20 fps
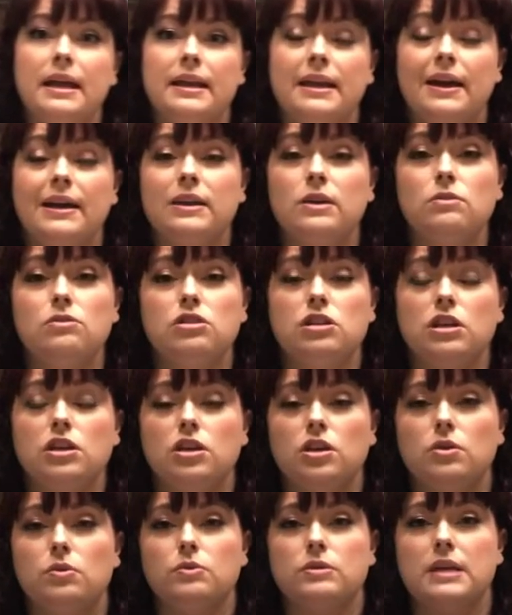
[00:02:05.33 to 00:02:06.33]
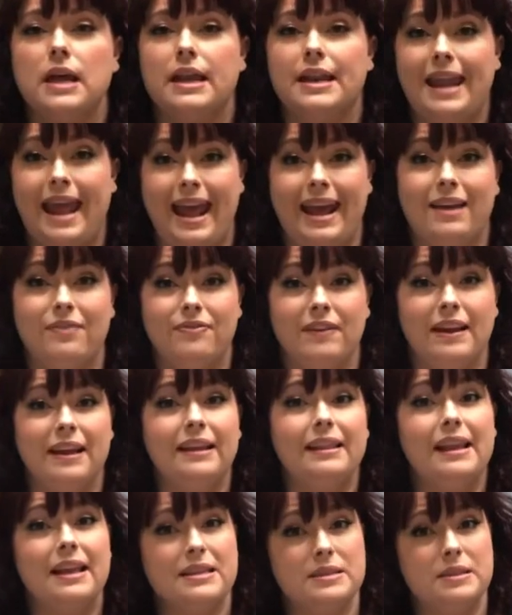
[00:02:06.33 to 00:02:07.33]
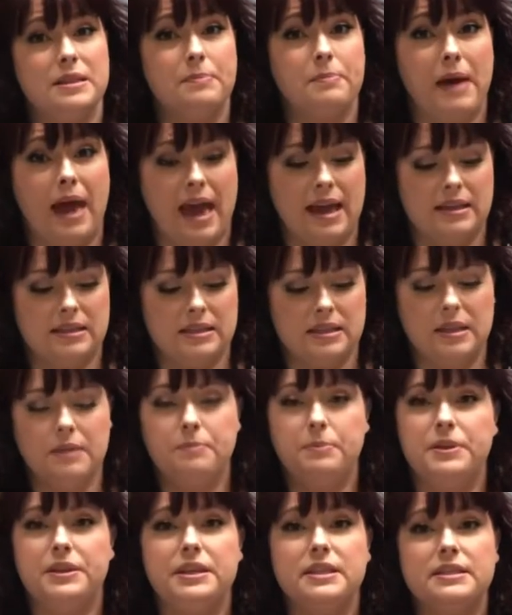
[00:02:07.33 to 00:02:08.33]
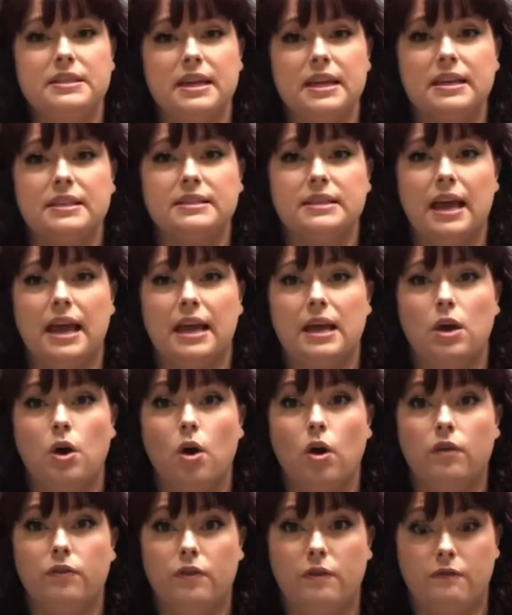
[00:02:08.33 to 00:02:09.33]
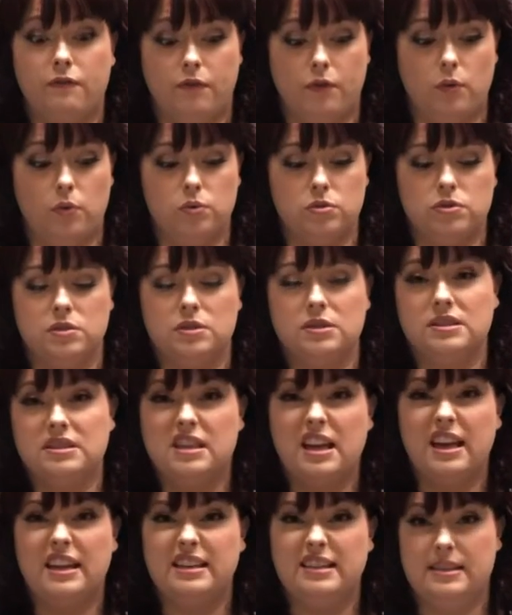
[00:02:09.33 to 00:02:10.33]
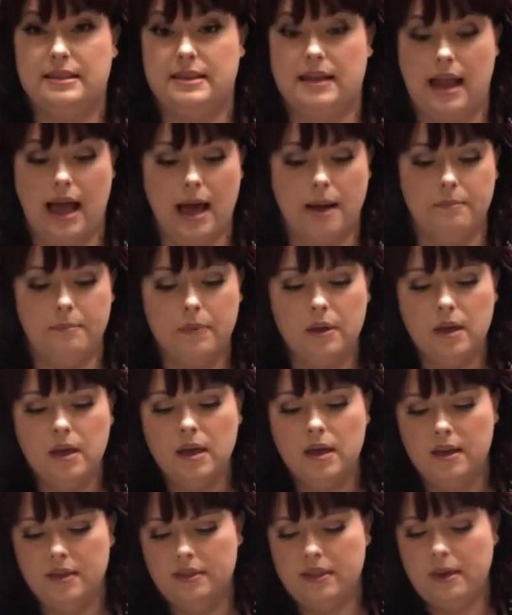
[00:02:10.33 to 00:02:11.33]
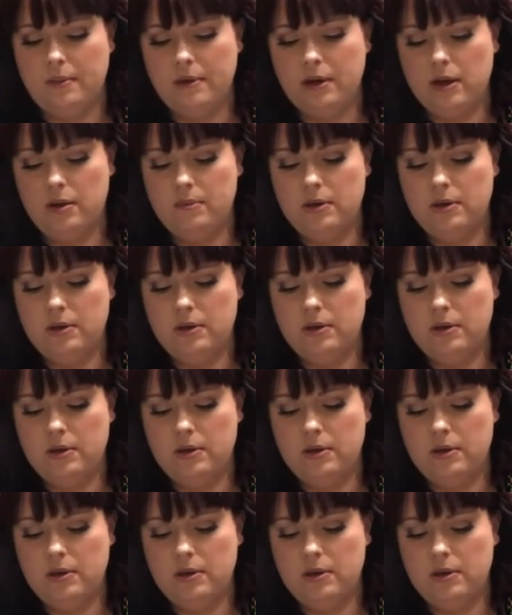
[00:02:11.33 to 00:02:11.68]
Now I usually use a neck fillet, that's the best, but this is a cooked from frozen diced lamb that we're going to